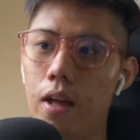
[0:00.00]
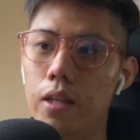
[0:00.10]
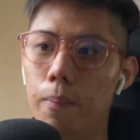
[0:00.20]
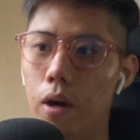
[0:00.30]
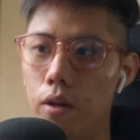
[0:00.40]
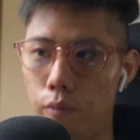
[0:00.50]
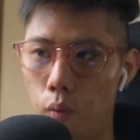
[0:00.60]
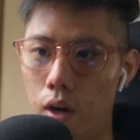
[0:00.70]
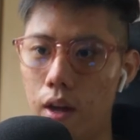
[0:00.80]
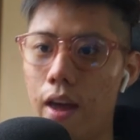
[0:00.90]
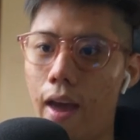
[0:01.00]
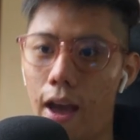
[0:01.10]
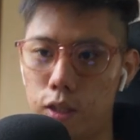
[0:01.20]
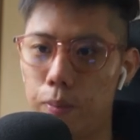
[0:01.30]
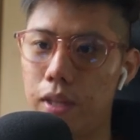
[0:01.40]
the amount of work
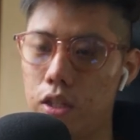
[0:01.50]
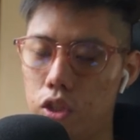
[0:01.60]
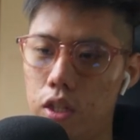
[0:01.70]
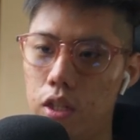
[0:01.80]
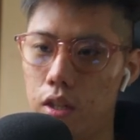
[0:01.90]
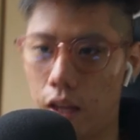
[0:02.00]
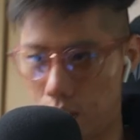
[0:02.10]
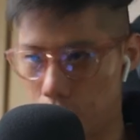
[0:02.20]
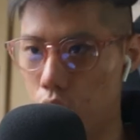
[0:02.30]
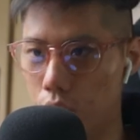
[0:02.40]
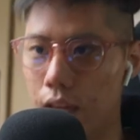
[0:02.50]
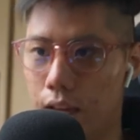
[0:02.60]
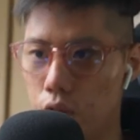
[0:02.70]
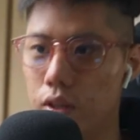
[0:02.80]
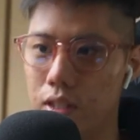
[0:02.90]
exponentially, like, you know, it
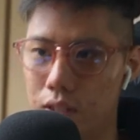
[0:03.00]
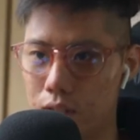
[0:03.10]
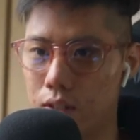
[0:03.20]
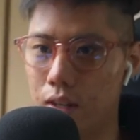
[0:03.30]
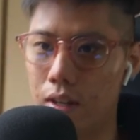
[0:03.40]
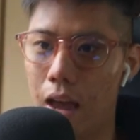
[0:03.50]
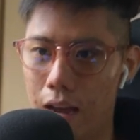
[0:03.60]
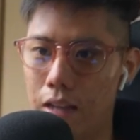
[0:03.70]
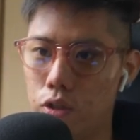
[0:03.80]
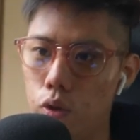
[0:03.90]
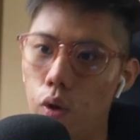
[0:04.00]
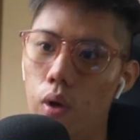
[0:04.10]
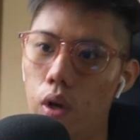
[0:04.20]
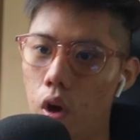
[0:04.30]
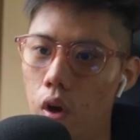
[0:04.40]
increases as you go
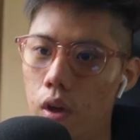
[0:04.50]
along.